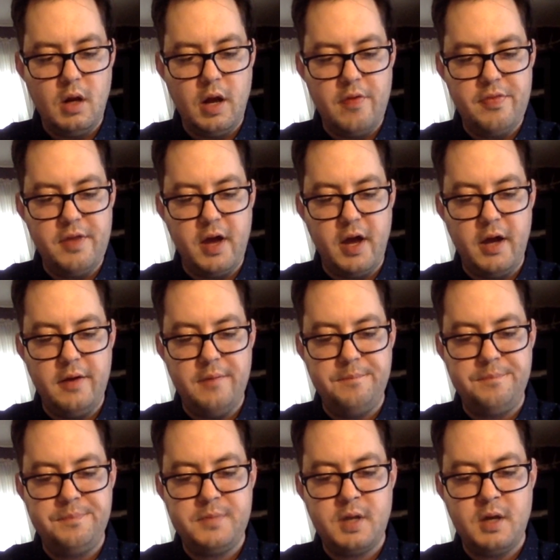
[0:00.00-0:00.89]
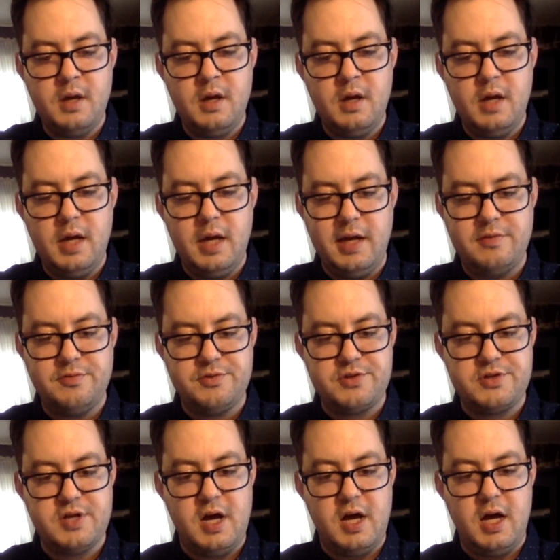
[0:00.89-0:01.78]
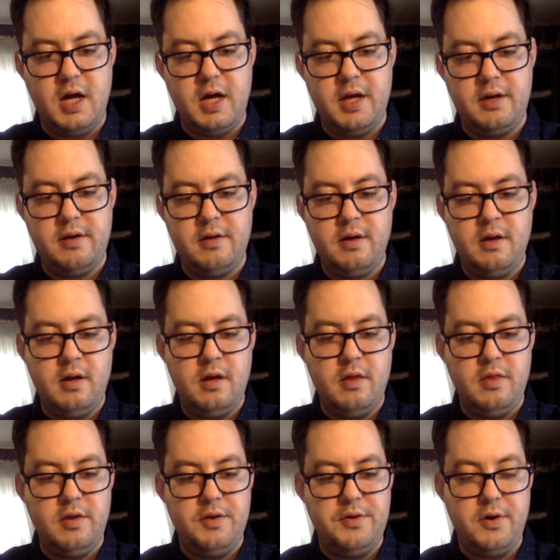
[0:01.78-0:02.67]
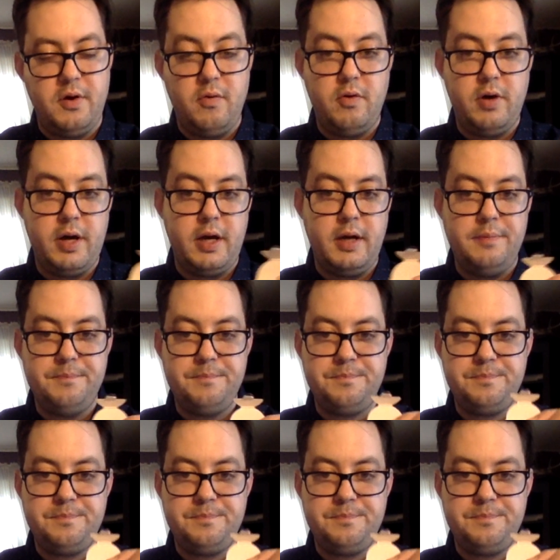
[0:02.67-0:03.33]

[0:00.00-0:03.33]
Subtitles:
And then inside the doggy,